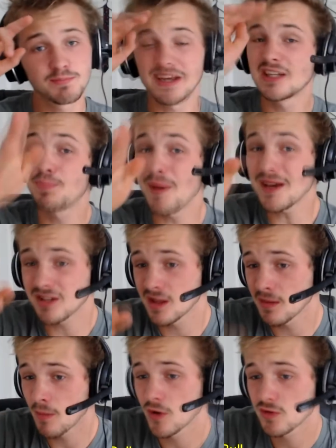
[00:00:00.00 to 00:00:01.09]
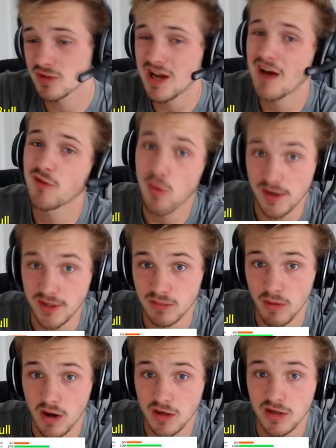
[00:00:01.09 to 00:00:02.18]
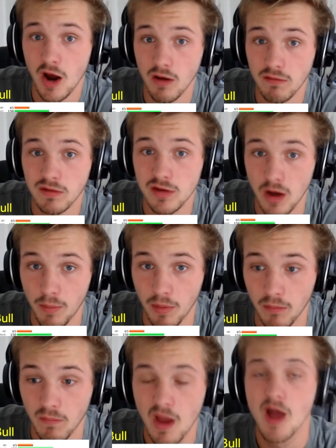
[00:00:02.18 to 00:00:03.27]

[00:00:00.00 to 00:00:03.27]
but especially the mons which have question marks over the top of them,